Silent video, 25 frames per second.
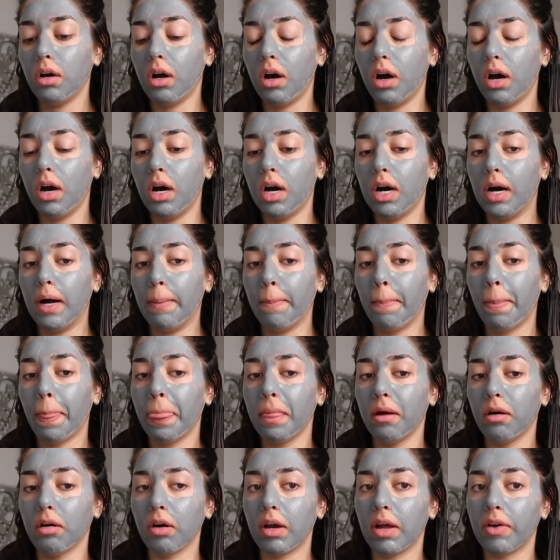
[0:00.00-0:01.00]
Um,
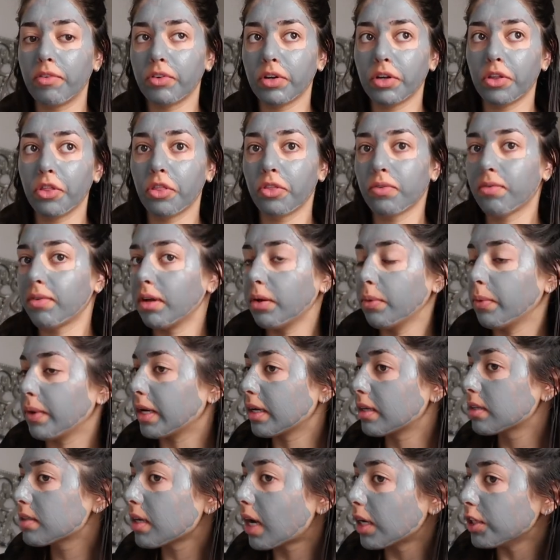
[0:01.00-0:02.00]
or every three
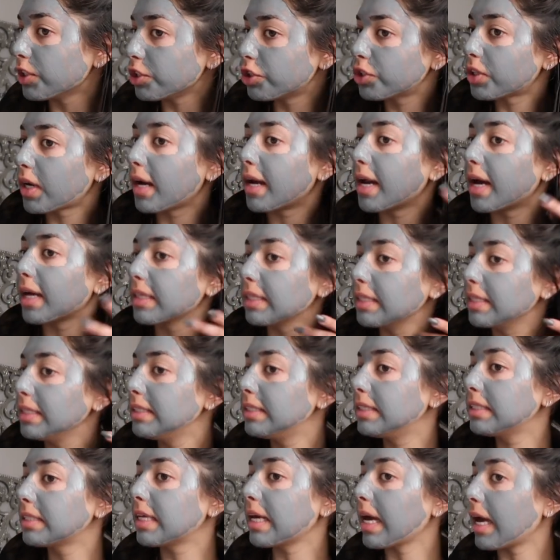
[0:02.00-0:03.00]
weeks. I just try to at
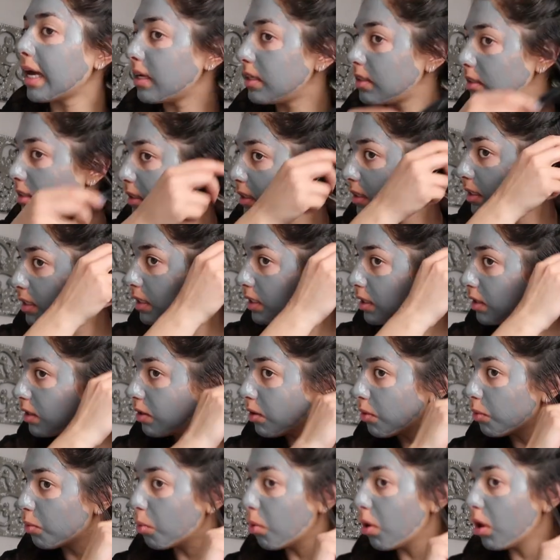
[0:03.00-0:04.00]
least get
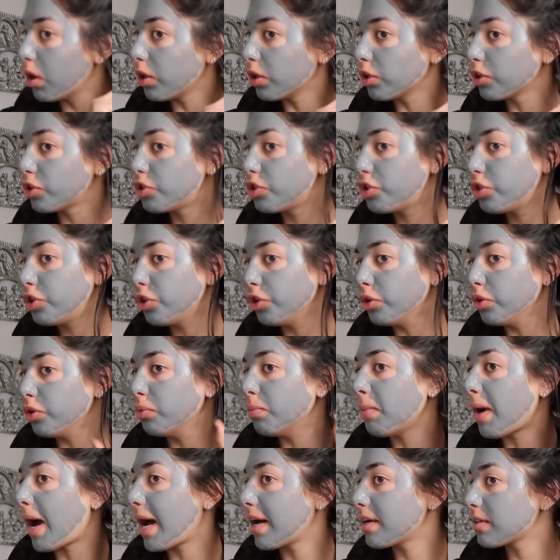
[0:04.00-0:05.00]
one or two
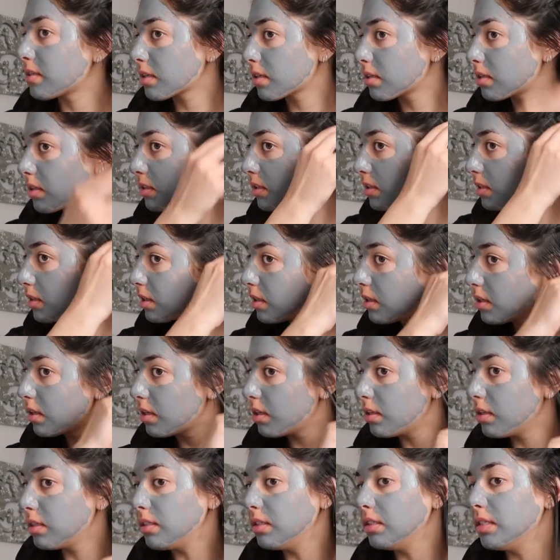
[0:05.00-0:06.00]
masks
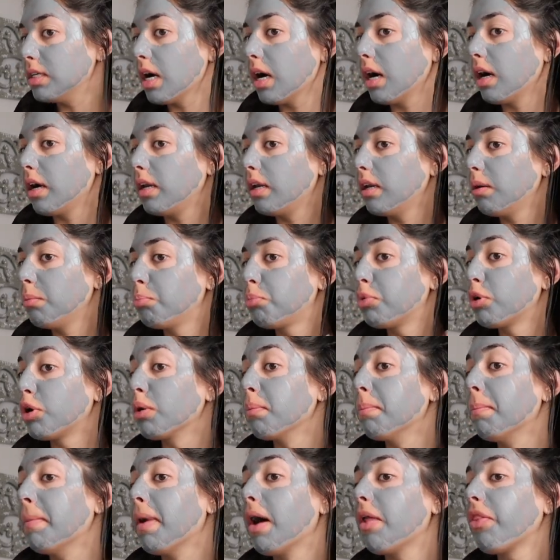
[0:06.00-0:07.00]
done
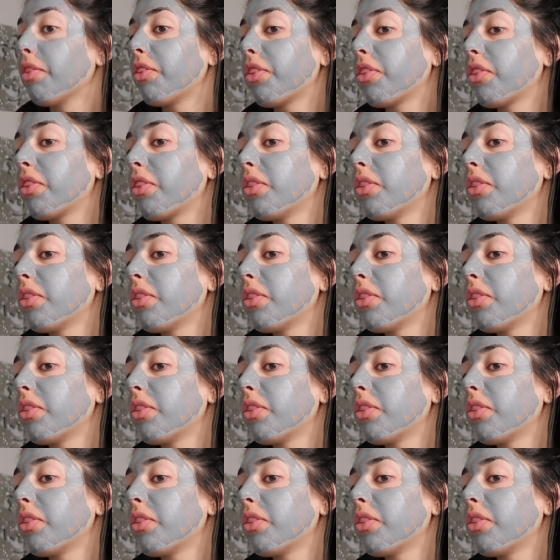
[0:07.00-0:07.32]
per month.